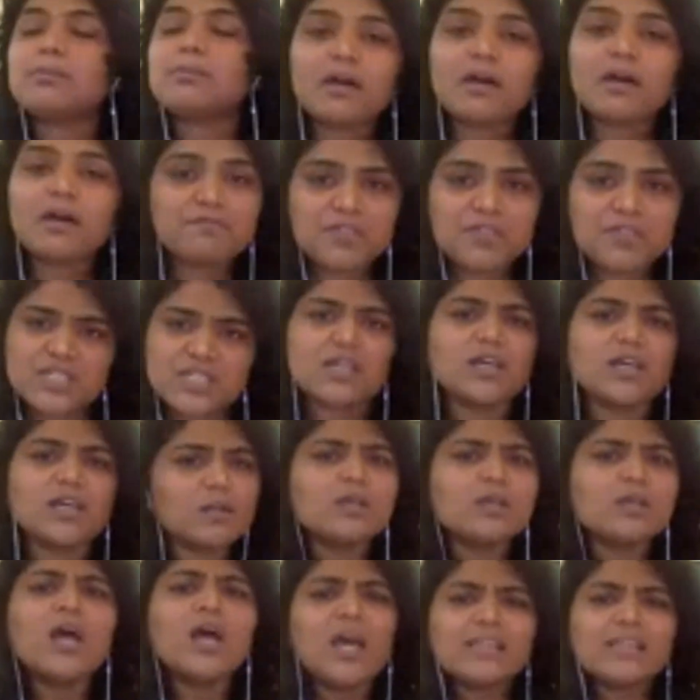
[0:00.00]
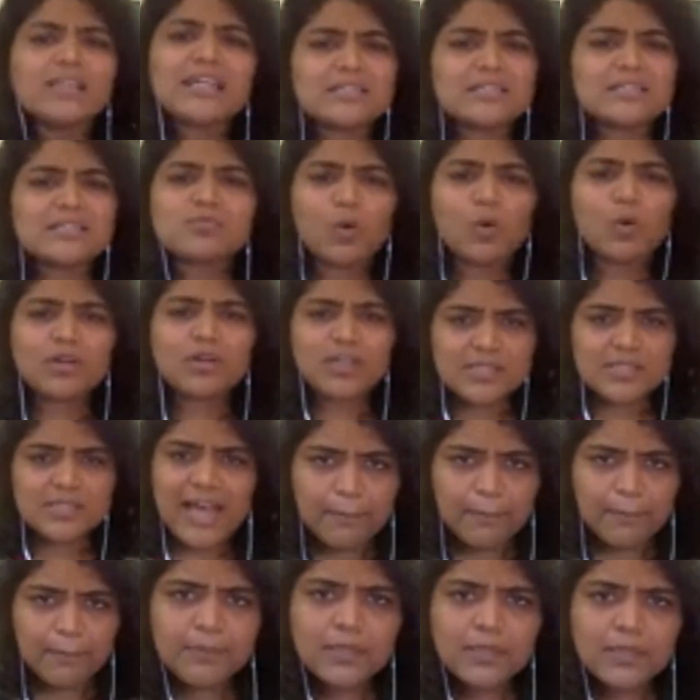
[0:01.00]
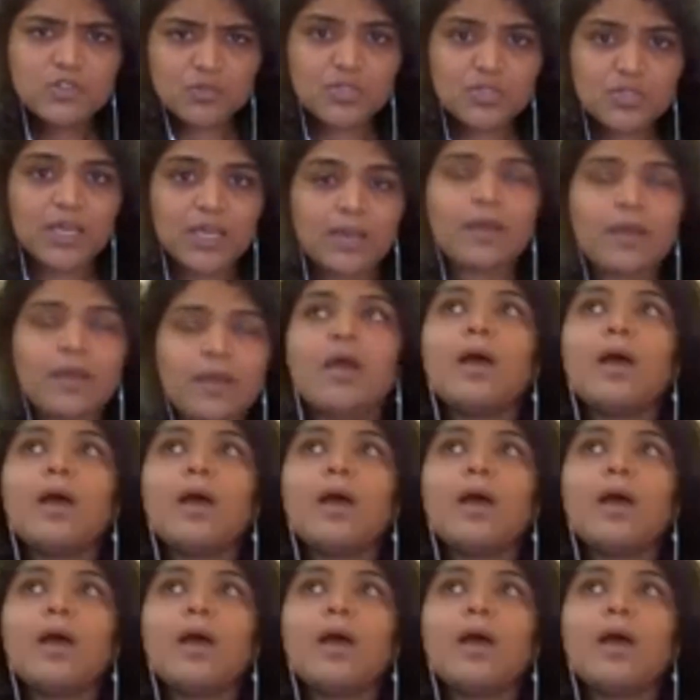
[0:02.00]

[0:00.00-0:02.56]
become physical. That's what is happening today.